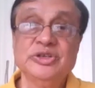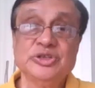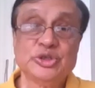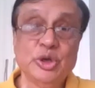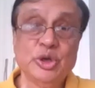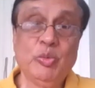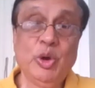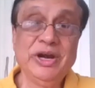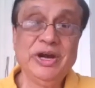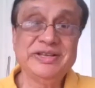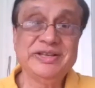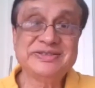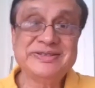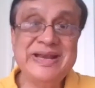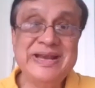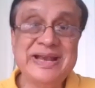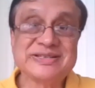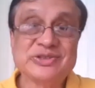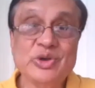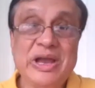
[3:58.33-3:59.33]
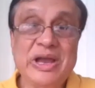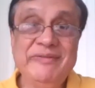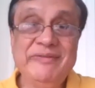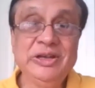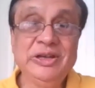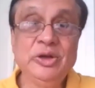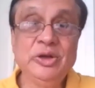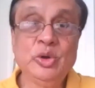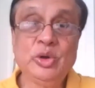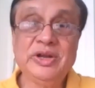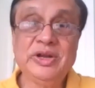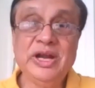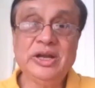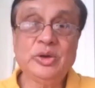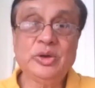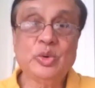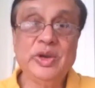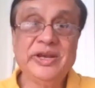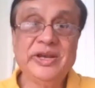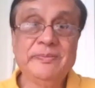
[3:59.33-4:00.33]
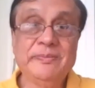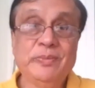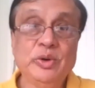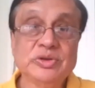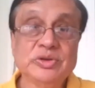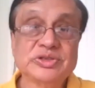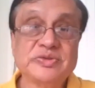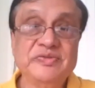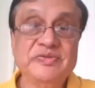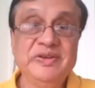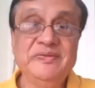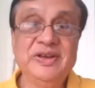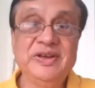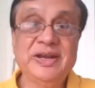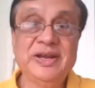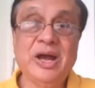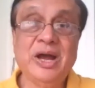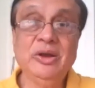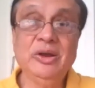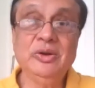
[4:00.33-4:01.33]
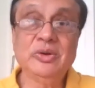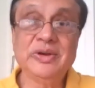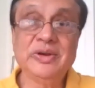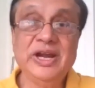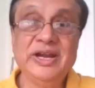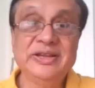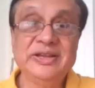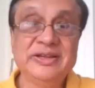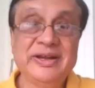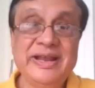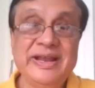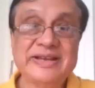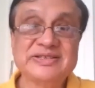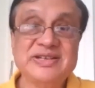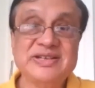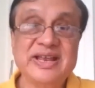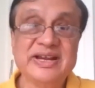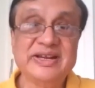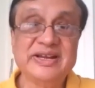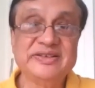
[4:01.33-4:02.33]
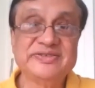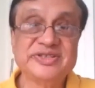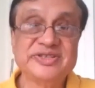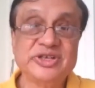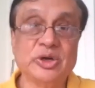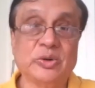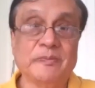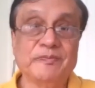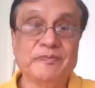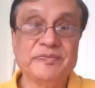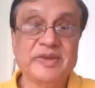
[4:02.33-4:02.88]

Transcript: So what is next? So having looked at QuickBooks, we will now look at in the next lecture Xero,